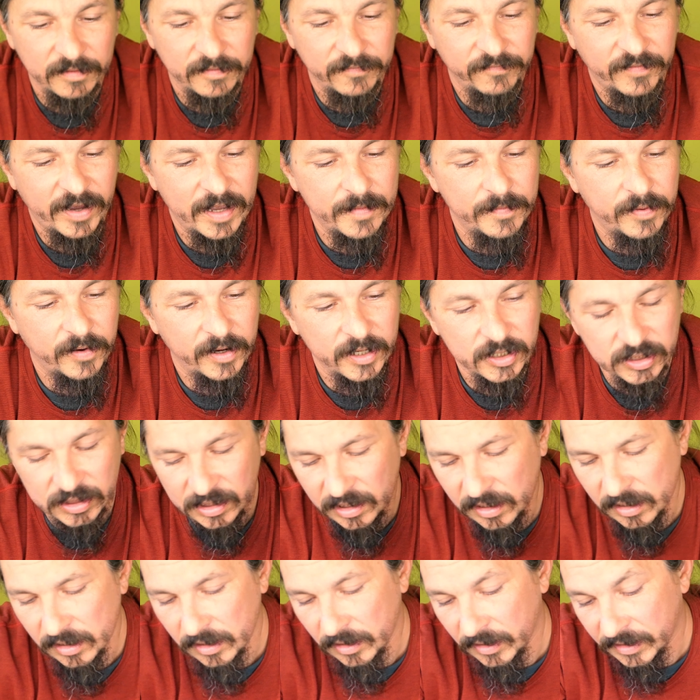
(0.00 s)

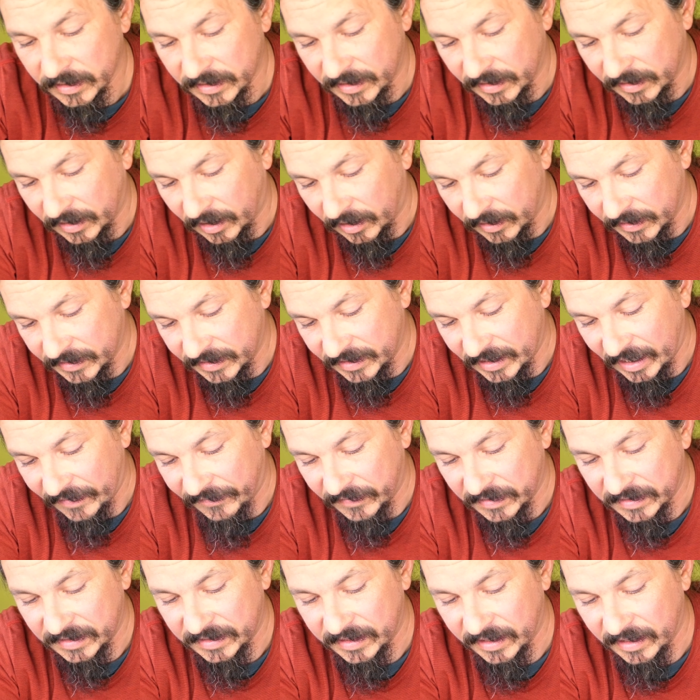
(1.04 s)
vibration lures that are
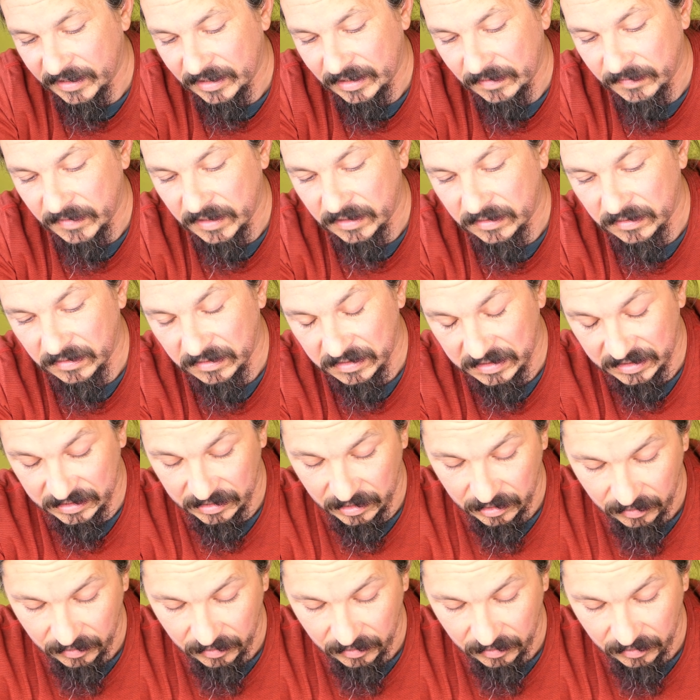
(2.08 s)
7 centimeters,